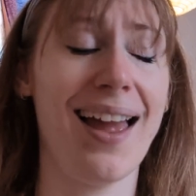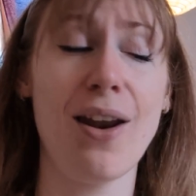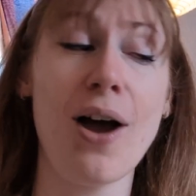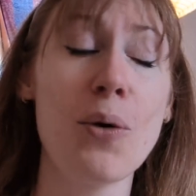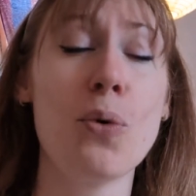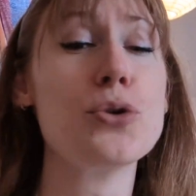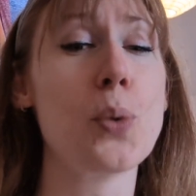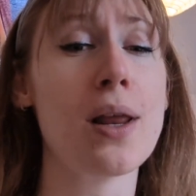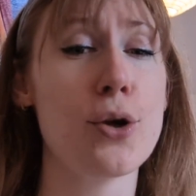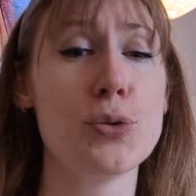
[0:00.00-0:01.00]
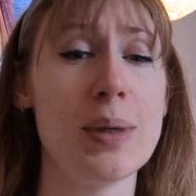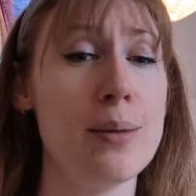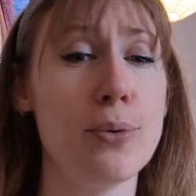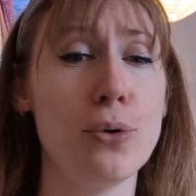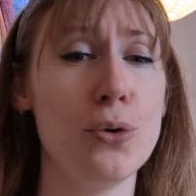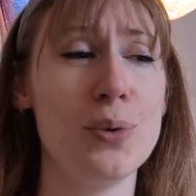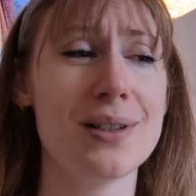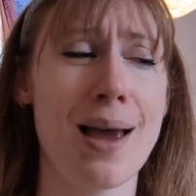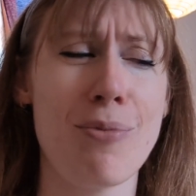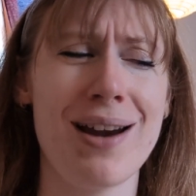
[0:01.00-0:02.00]
And I was one of those people who
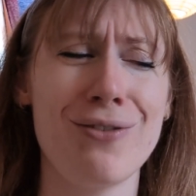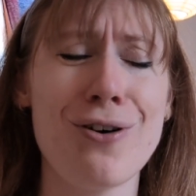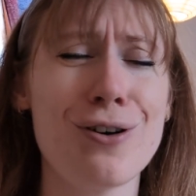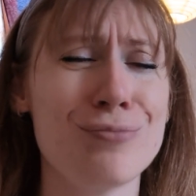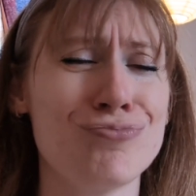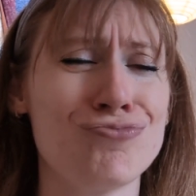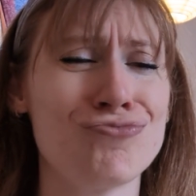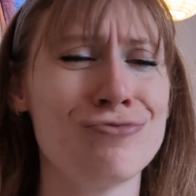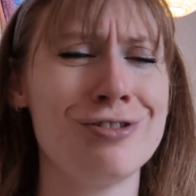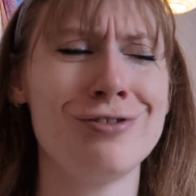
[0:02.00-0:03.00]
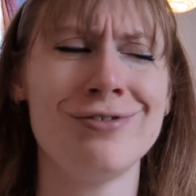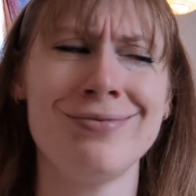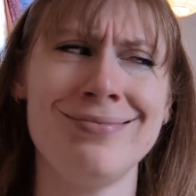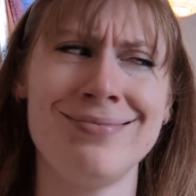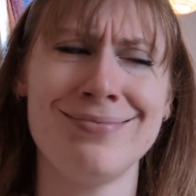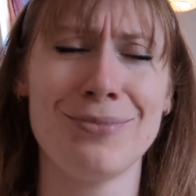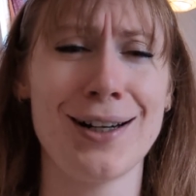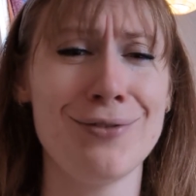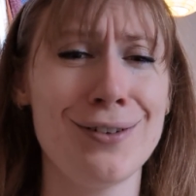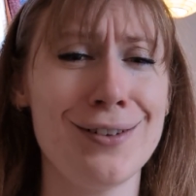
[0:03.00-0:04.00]
was like, brain fog?
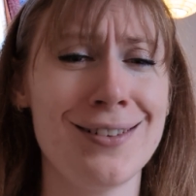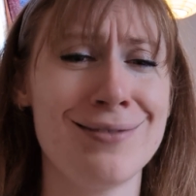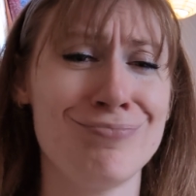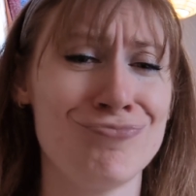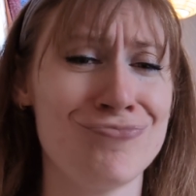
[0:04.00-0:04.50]
Brain fog?